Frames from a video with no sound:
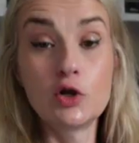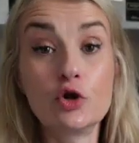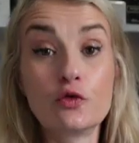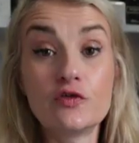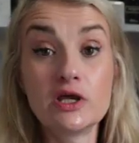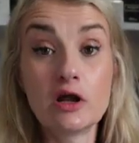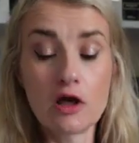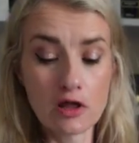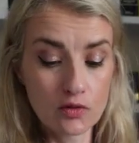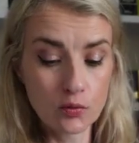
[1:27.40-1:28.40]
No fig at
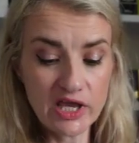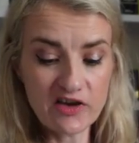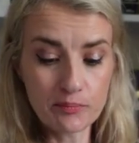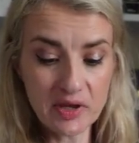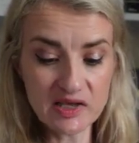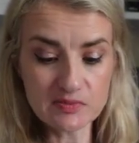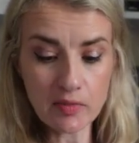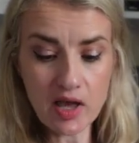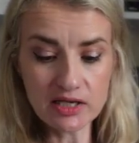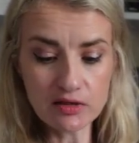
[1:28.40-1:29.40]
all. We have
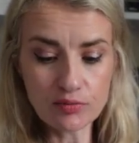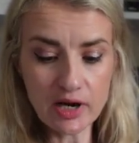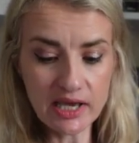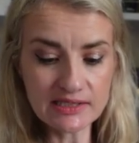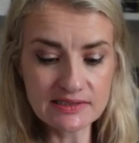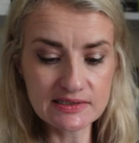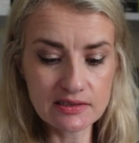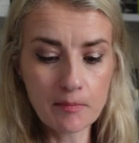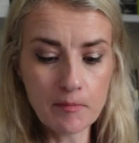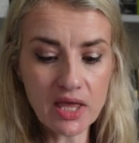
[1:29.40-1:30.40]
basmati
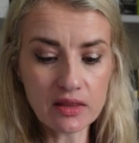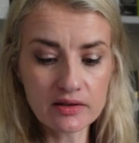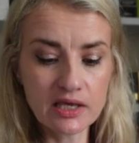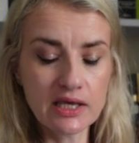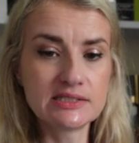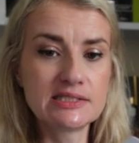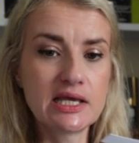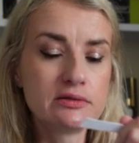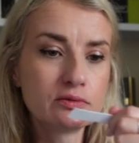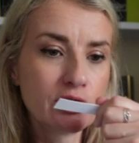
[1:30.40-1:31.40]
rice, milk, and
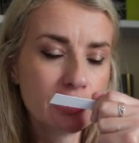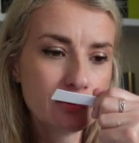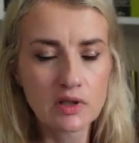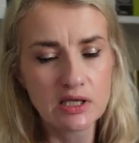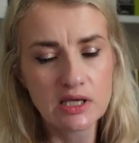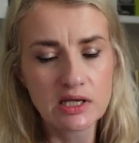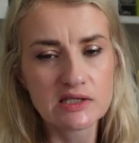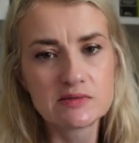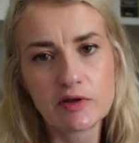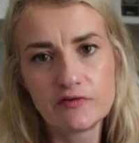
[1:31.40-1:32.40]
sandalwood. Again, I
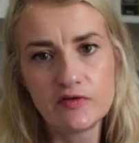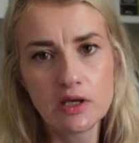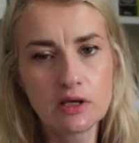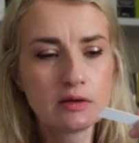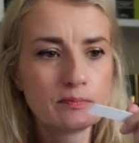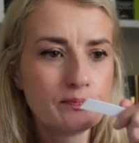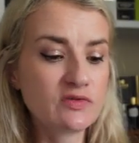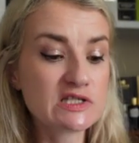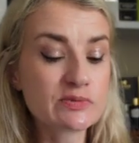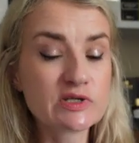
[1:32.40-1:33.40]
smell fig.
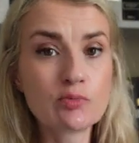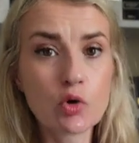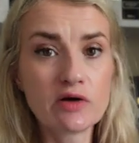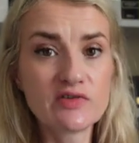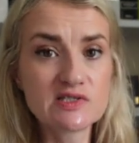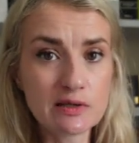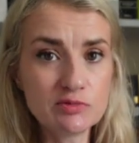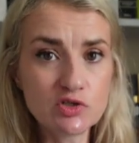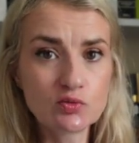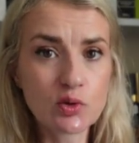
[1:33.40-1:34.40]
This was more of a
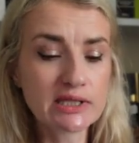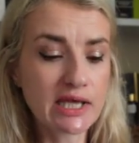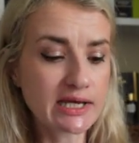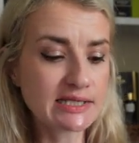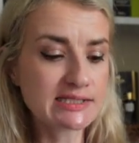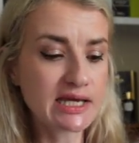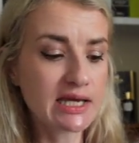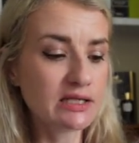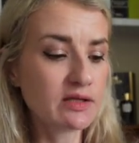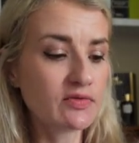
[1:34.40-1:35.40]
subdued one. Like I
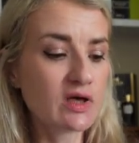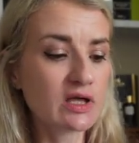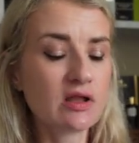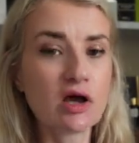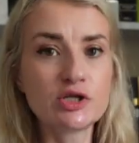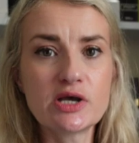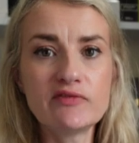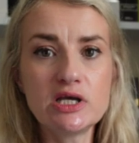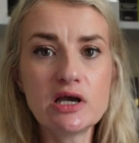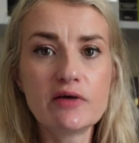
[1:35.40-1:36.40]
said, the
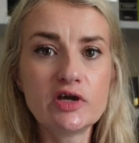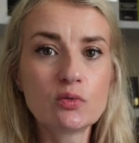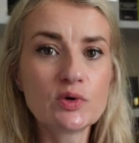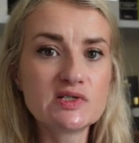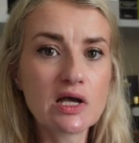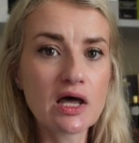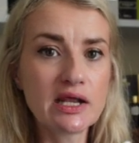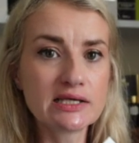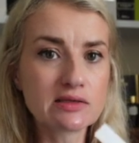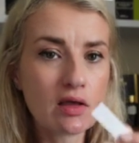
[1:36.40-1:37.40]
longevity of it was not
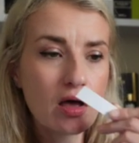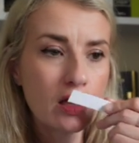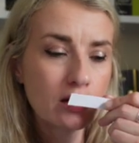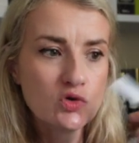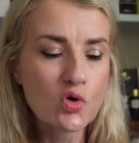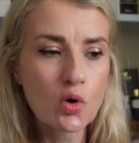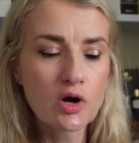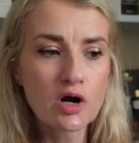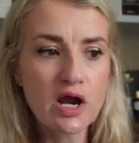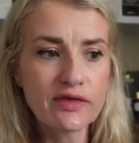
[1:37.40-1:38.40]
as long,
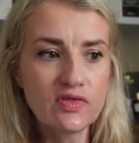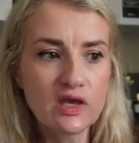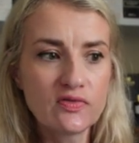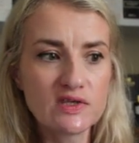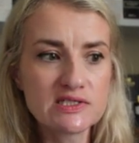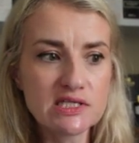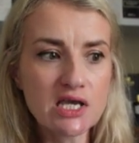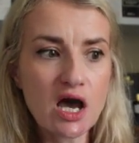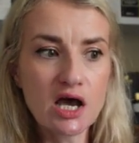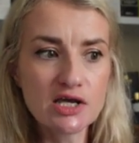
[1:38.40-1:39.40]
nor I think the
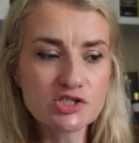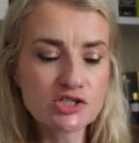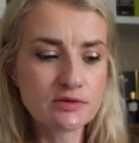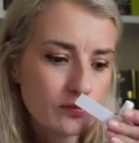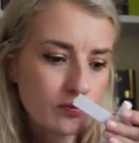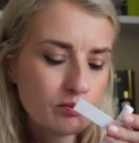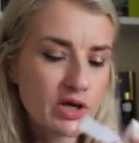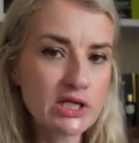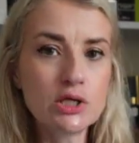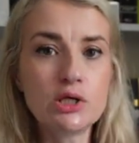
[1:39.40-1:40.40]
sillage.
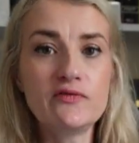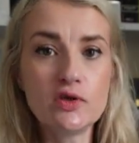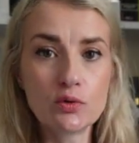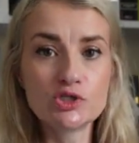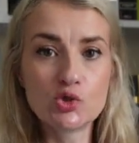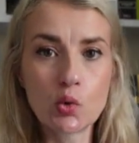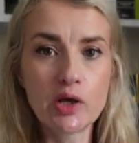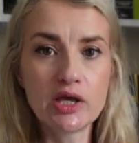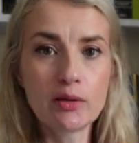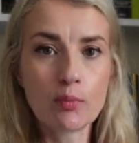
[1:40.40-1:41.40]
But if you
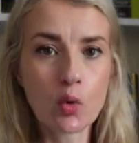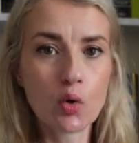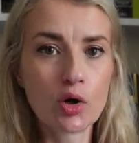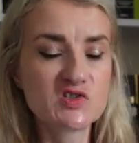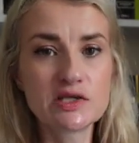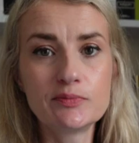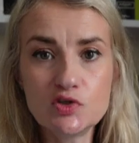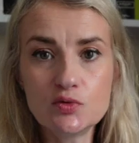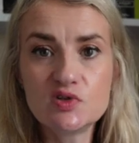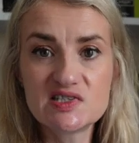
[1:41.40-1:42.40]
enjoy more
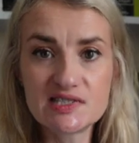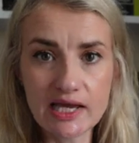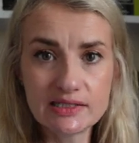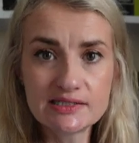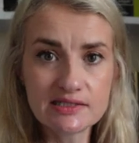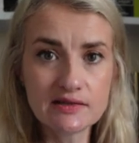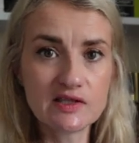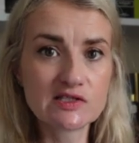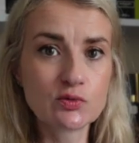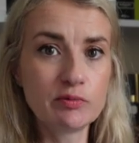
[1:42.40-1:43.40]
subdued scents,
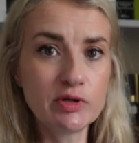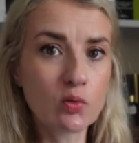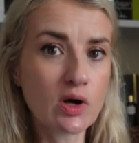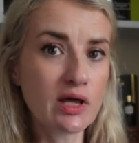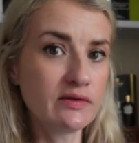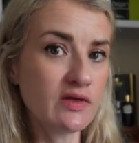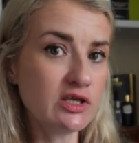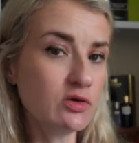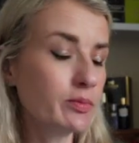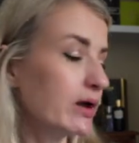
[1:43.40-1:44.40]
this would be one that
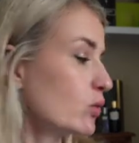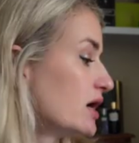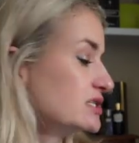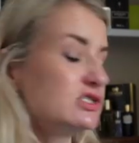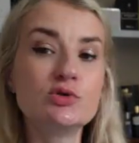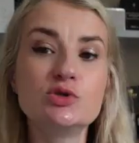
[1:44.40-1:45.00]
you might want to